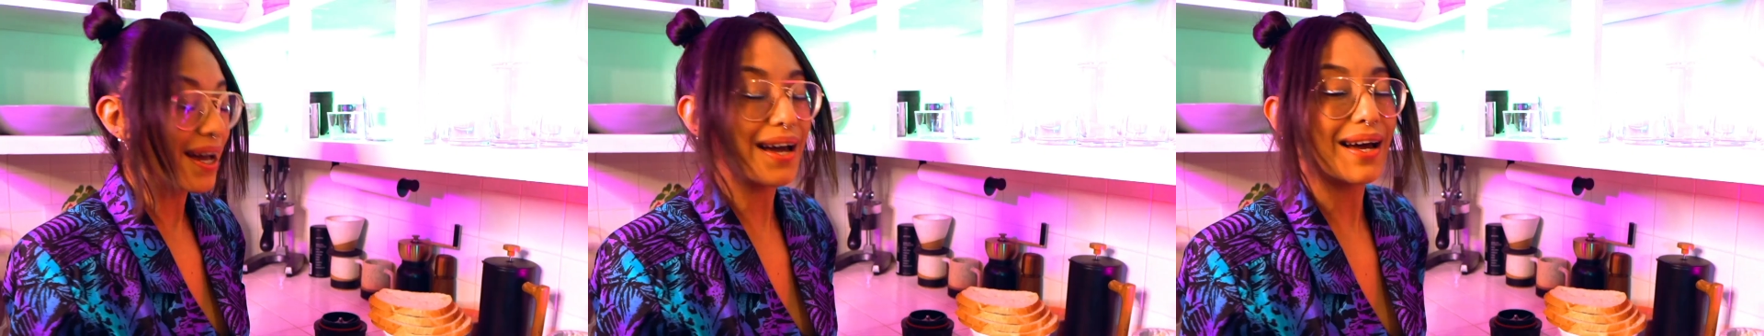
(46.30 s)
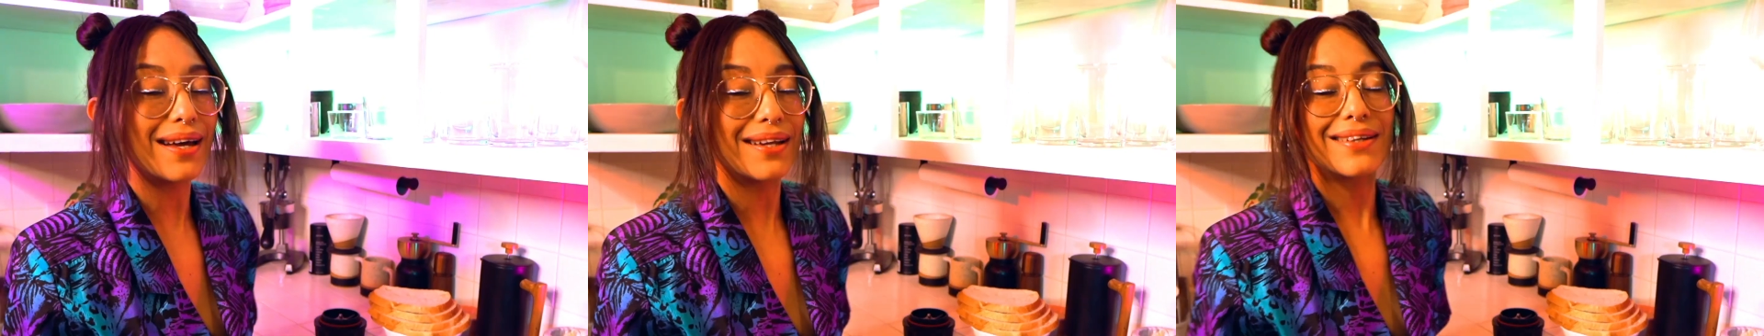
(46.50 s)

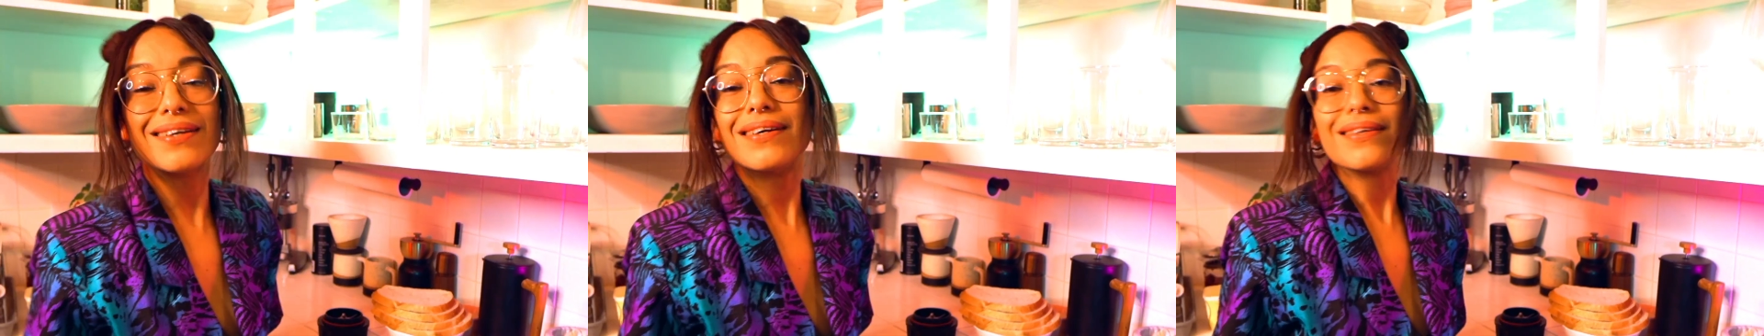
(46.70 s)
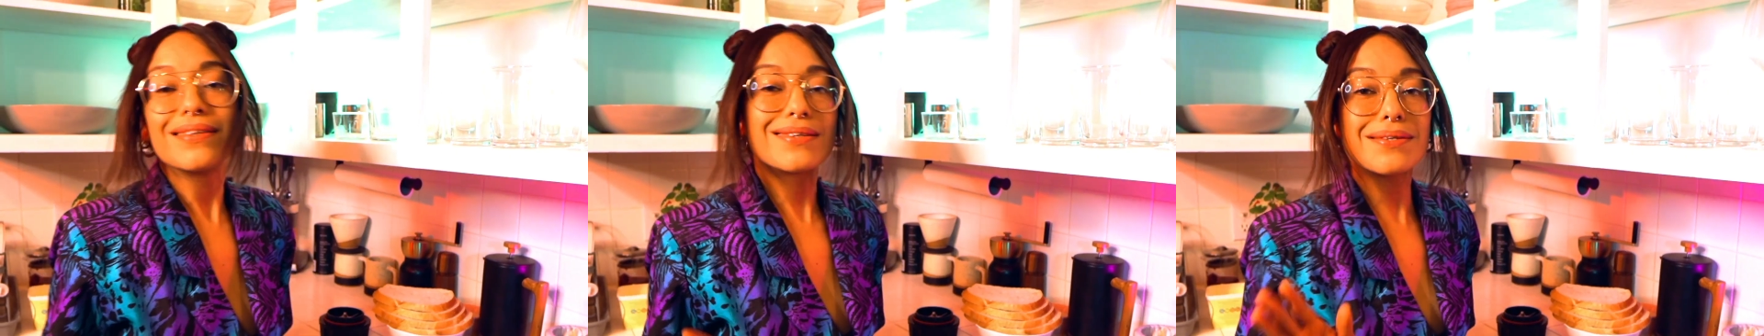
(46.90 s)
and
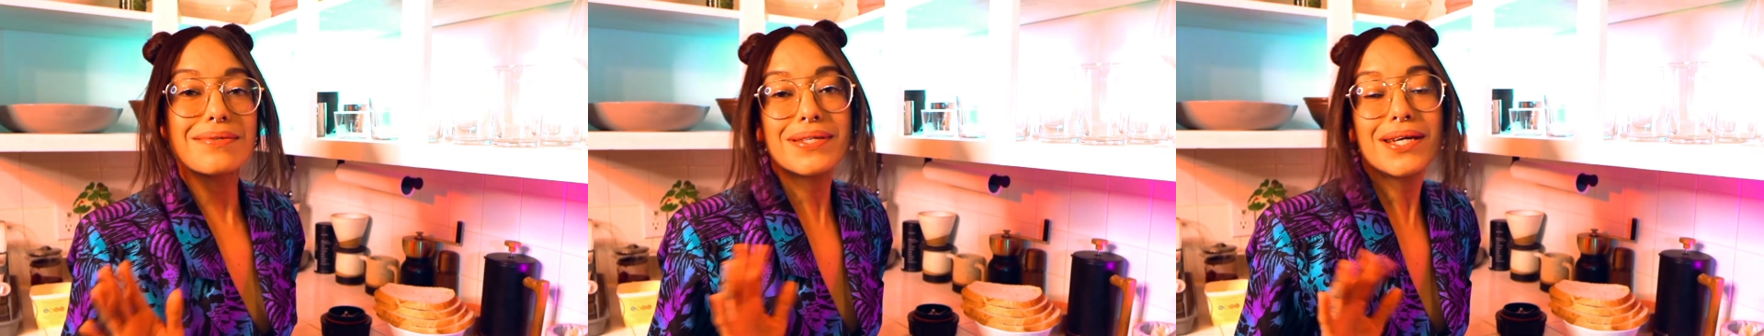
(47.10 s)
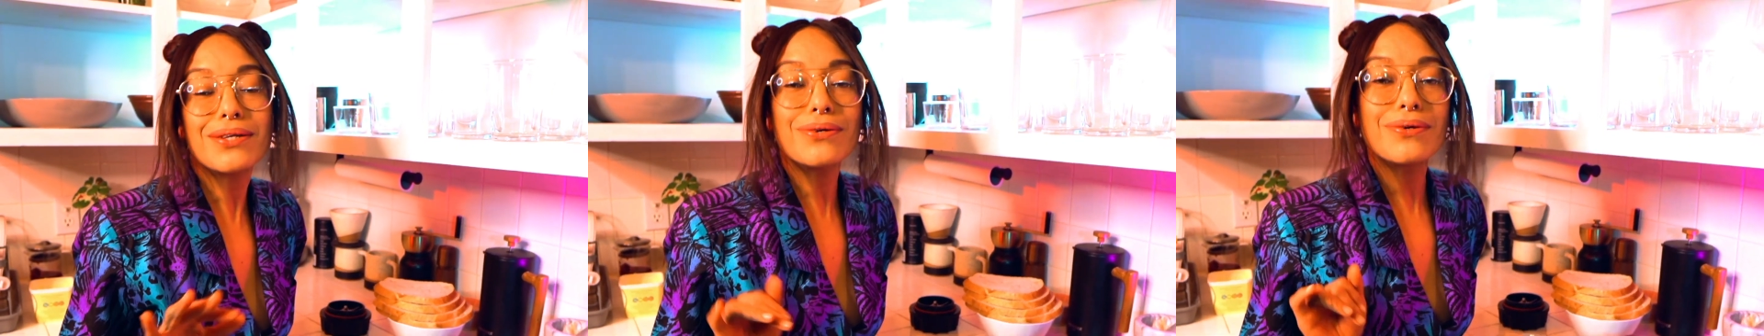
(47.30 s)

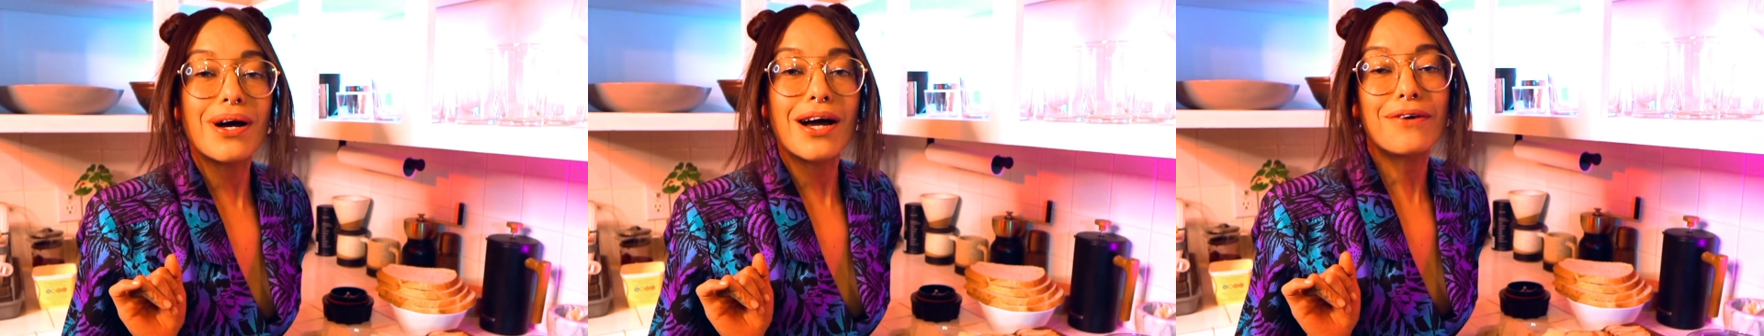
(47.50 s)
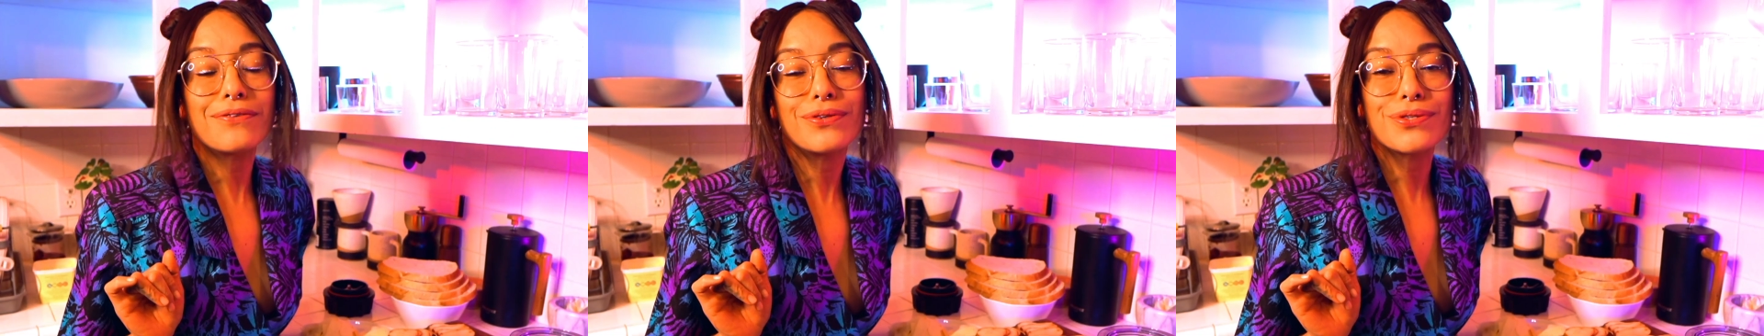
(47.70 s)
this ain't no
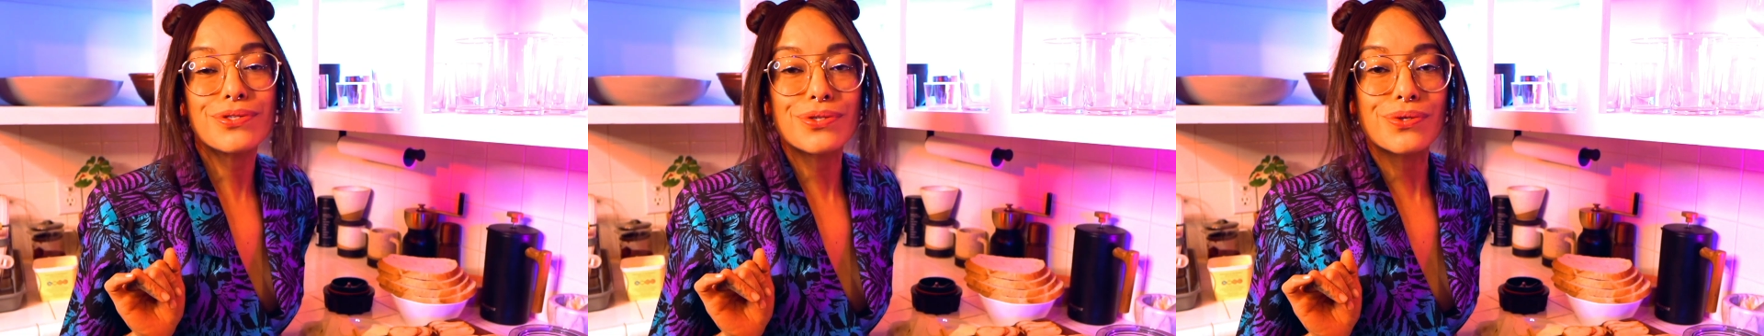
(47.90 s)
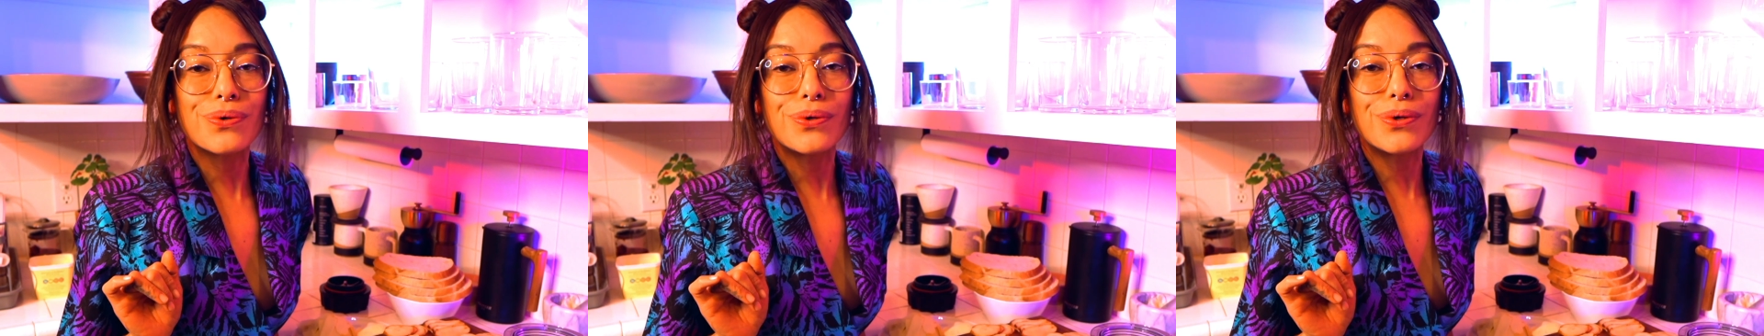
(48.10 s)
after
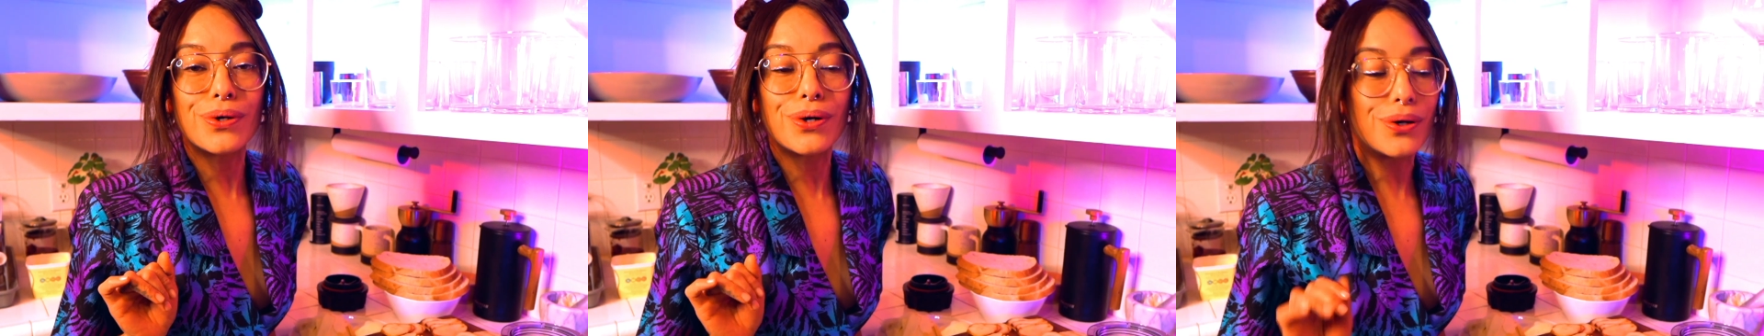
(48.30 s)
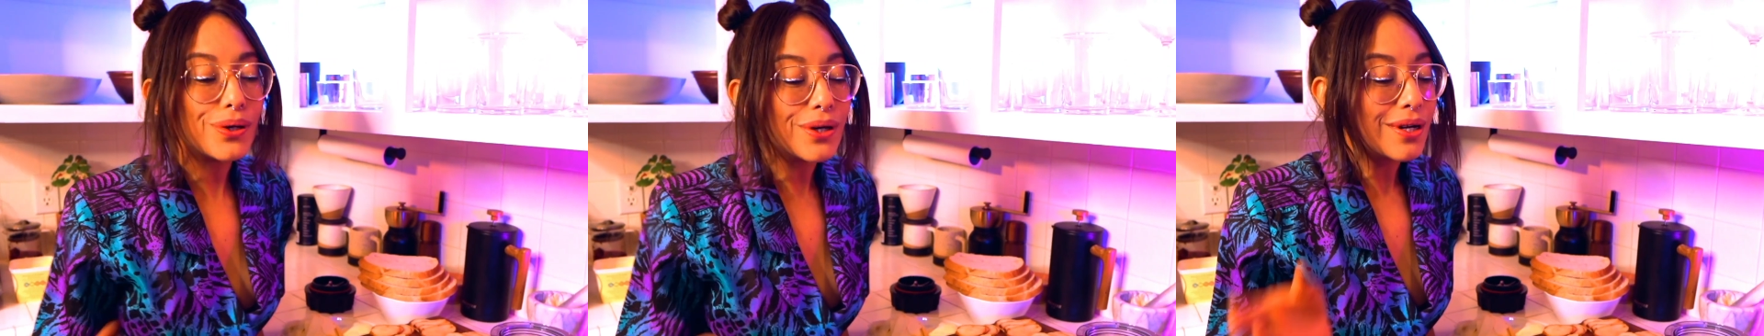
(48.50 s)

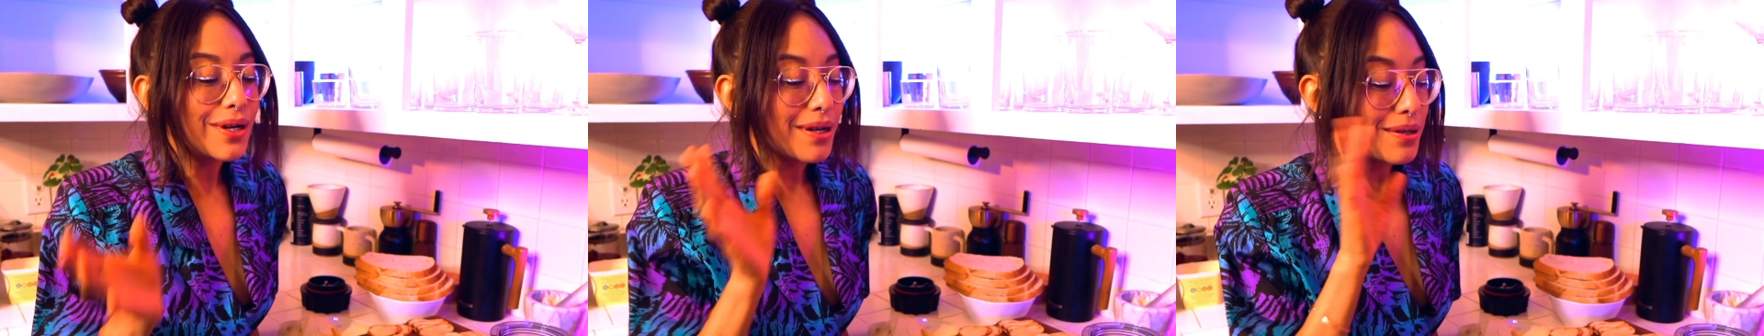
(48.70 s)
school